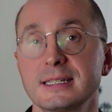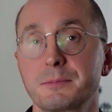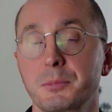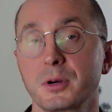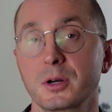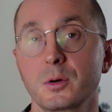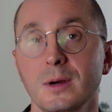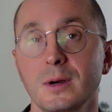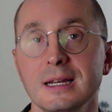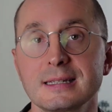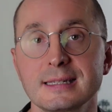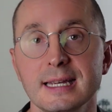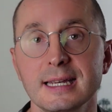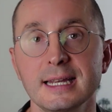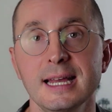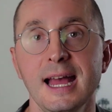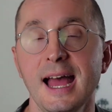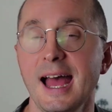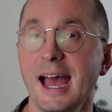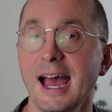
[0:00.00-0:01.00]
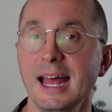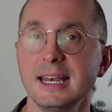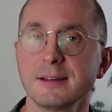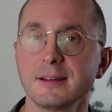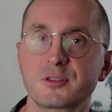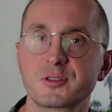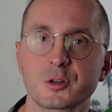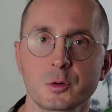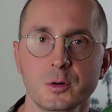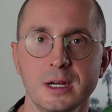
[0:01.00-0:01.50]
progressing and
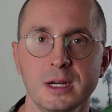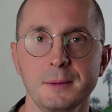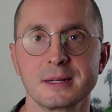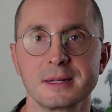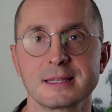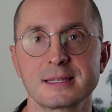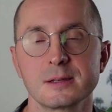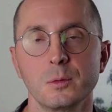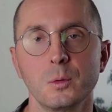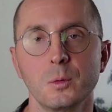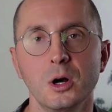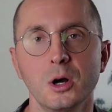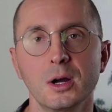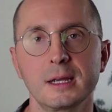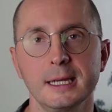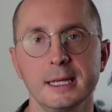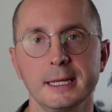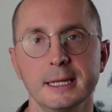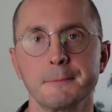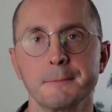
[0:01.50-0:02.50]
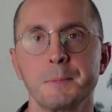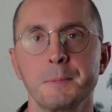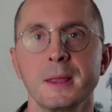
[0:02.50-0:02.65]
if treatments are working.